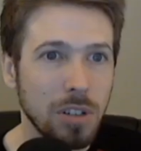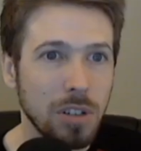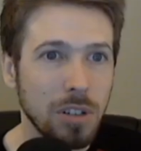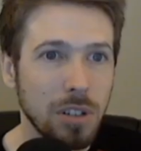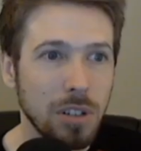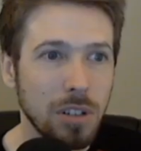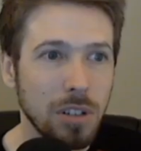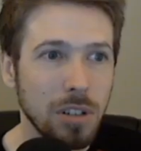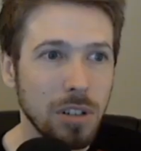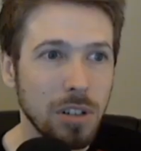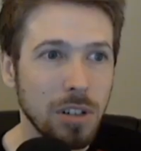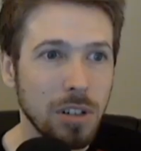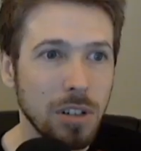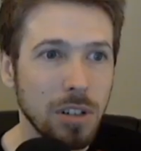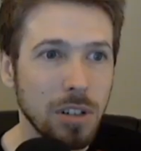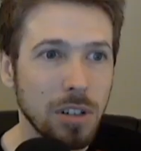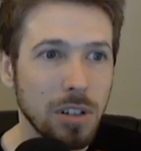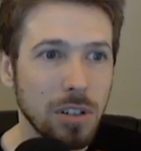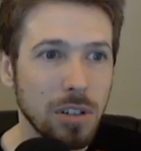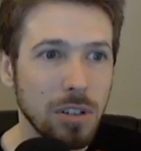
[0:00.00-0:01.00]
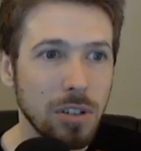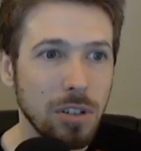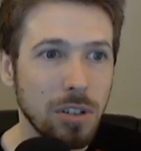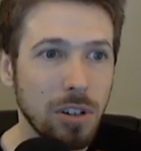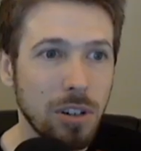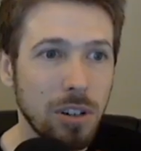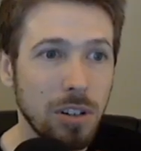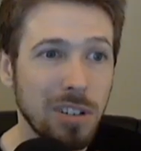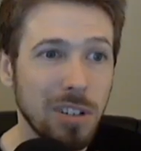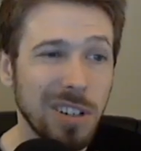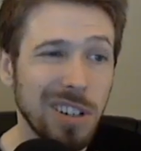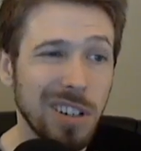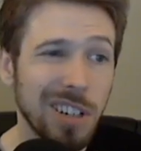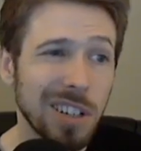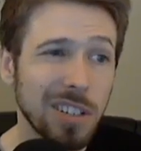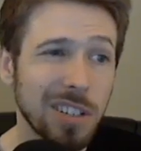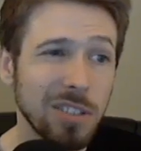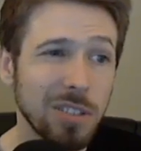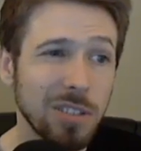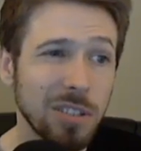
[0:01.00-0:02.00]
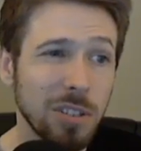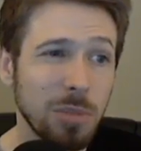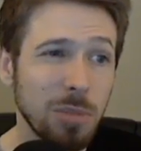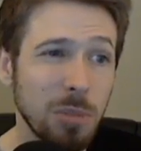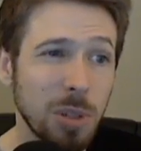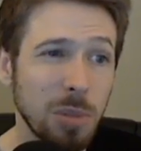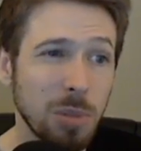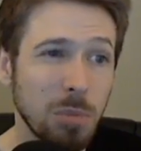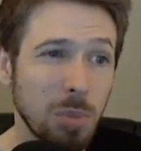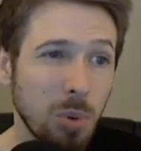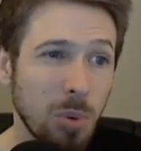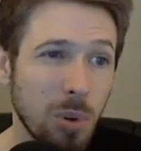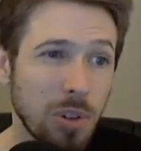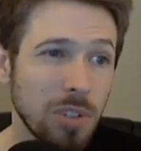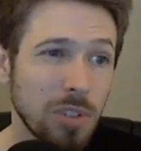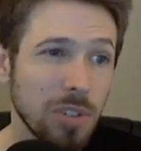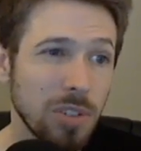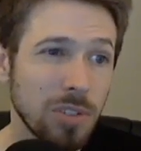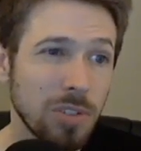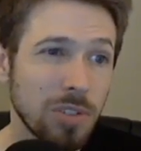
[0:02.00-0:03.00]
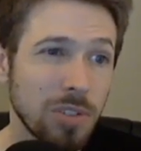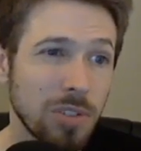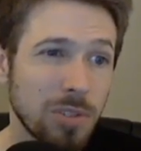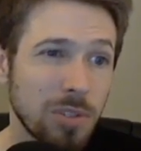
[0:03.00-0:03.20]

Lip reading: Garnock is going to be important